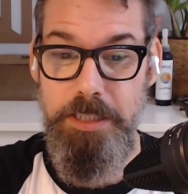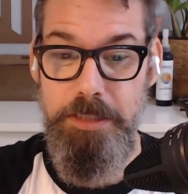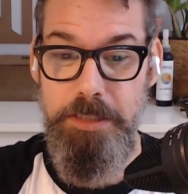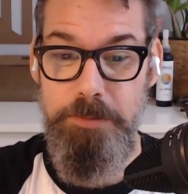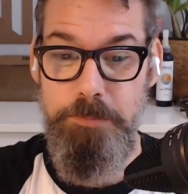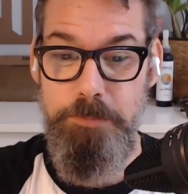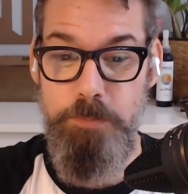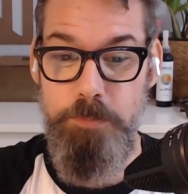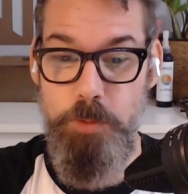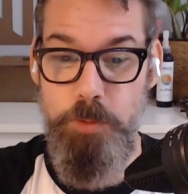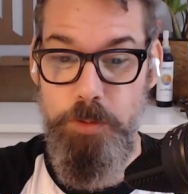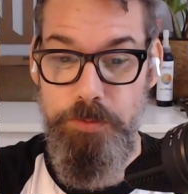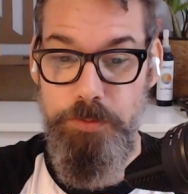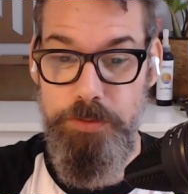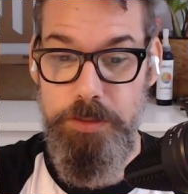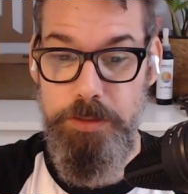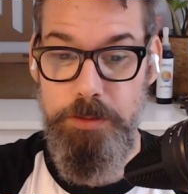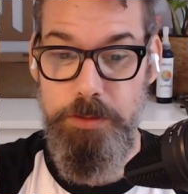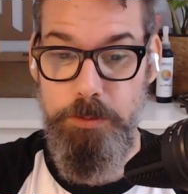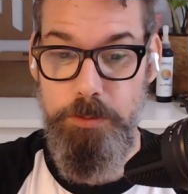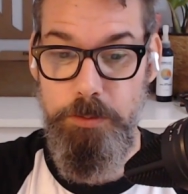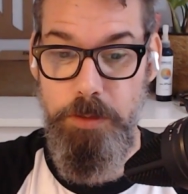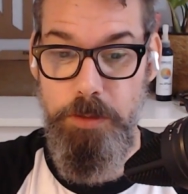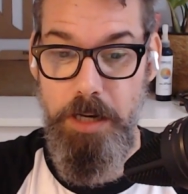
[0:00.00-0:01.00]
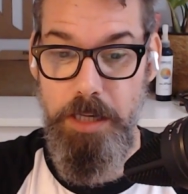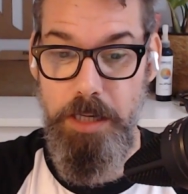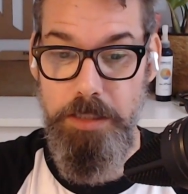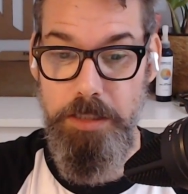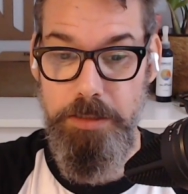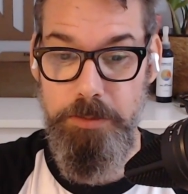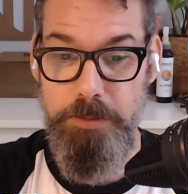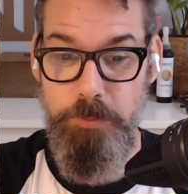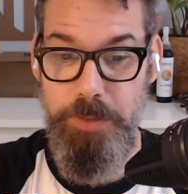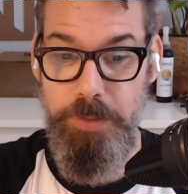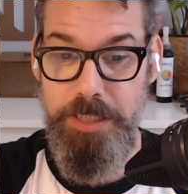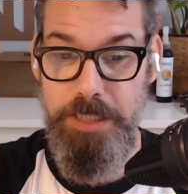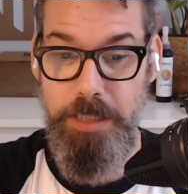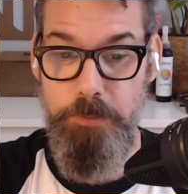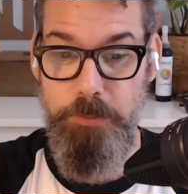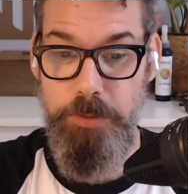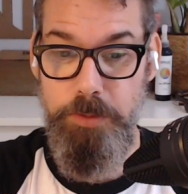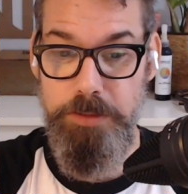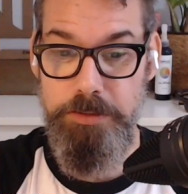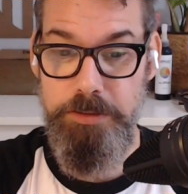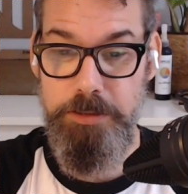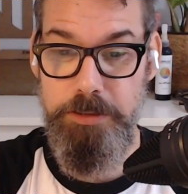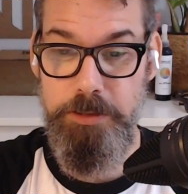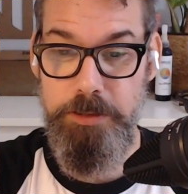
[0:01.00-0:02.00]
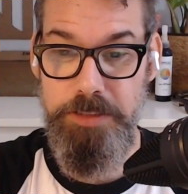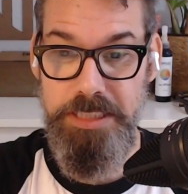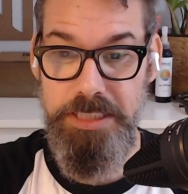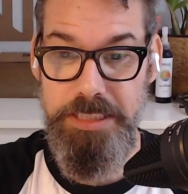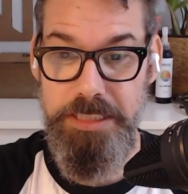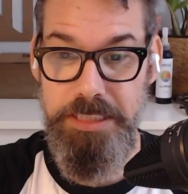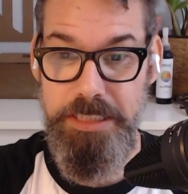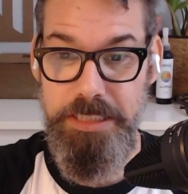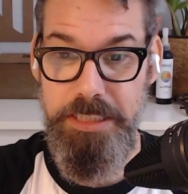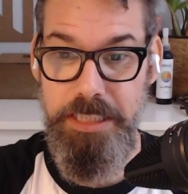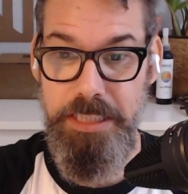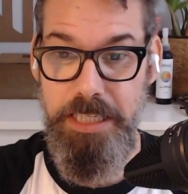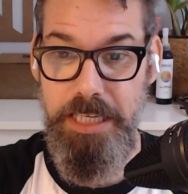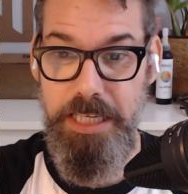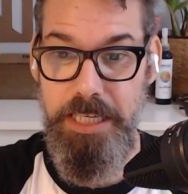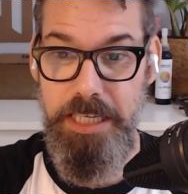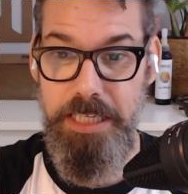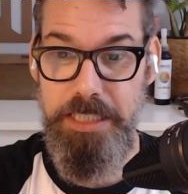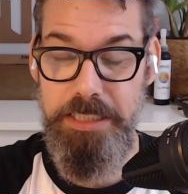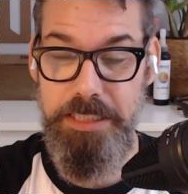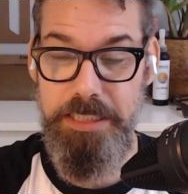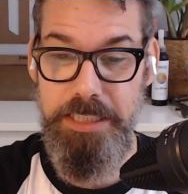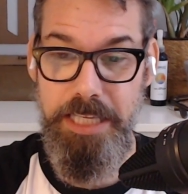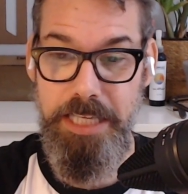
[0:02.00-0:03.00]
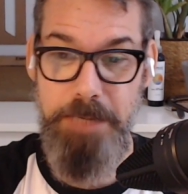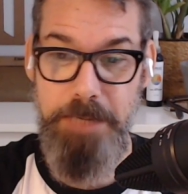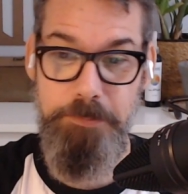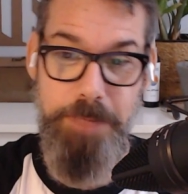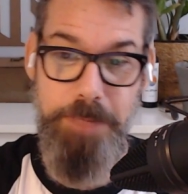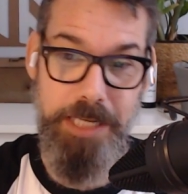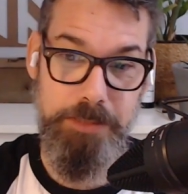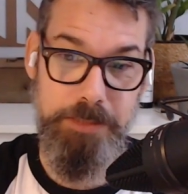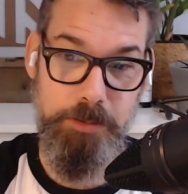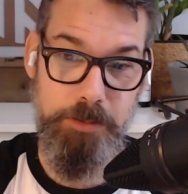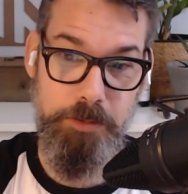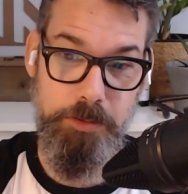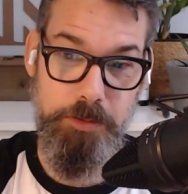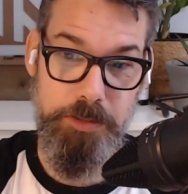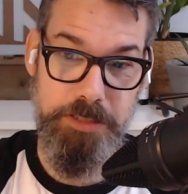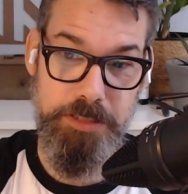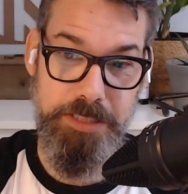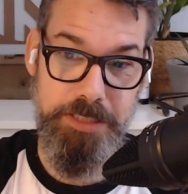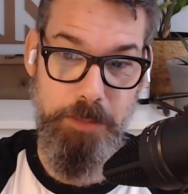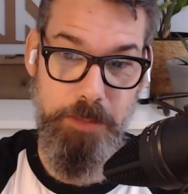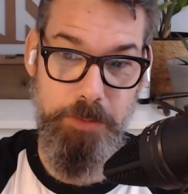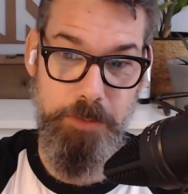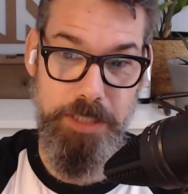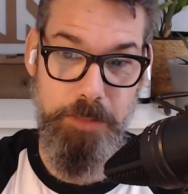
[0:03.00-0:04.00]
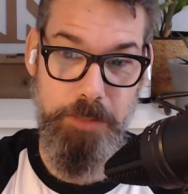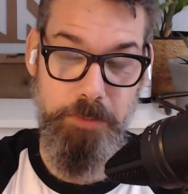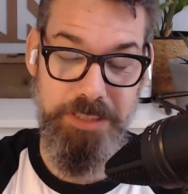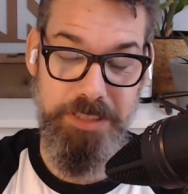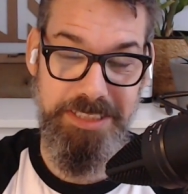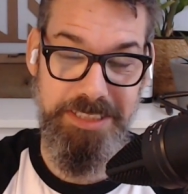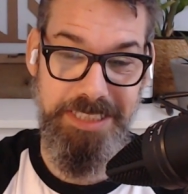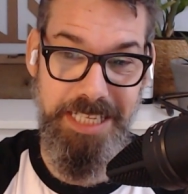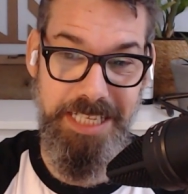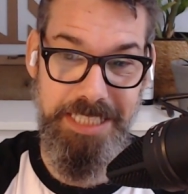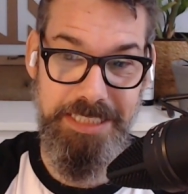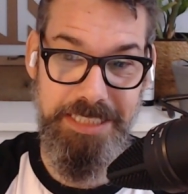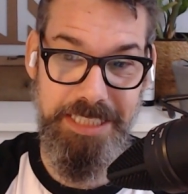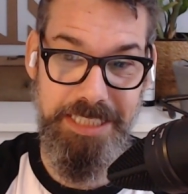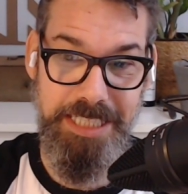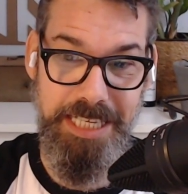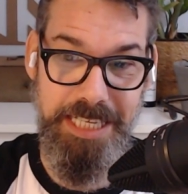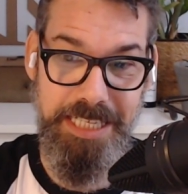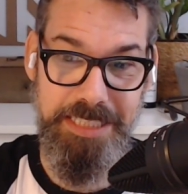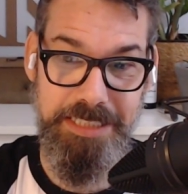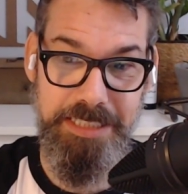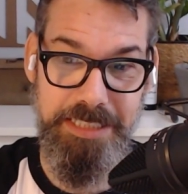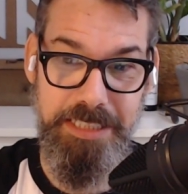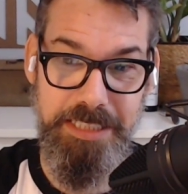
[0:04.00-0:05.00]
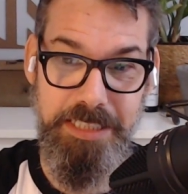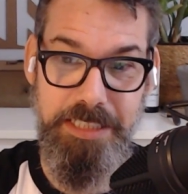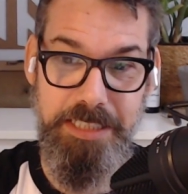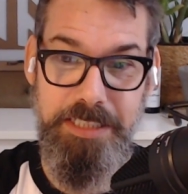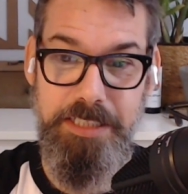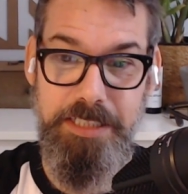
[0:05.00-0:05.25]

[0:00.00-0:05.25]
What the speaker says: moved to Holland when I was 3 and came back to Curaçao when I was 9 again.